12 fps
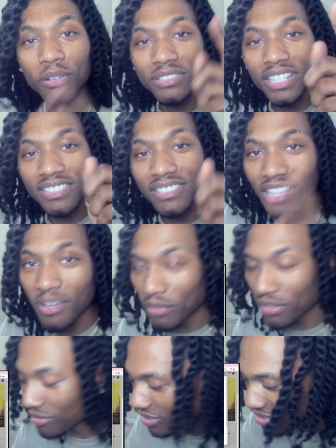That's the topic
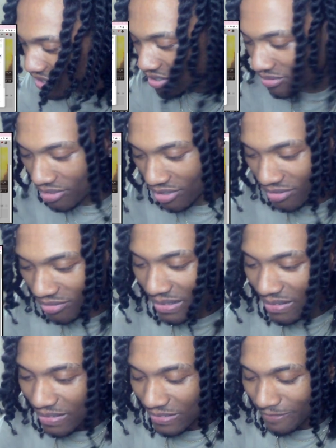on that channel now.
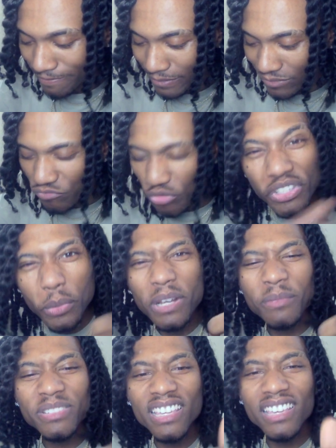You see what I'm
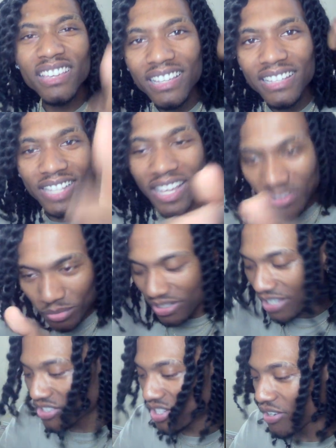saying? That's what
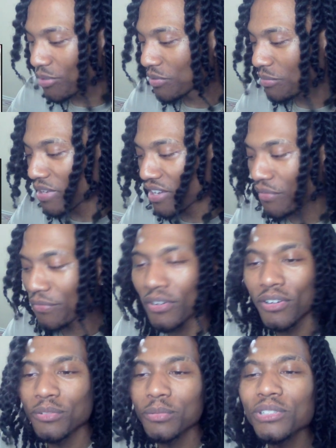that channel was made for.
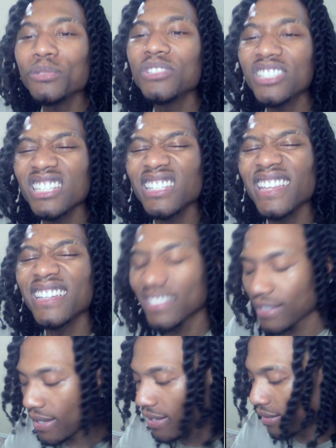We do shit like
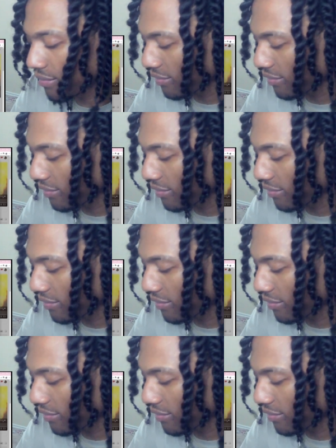that.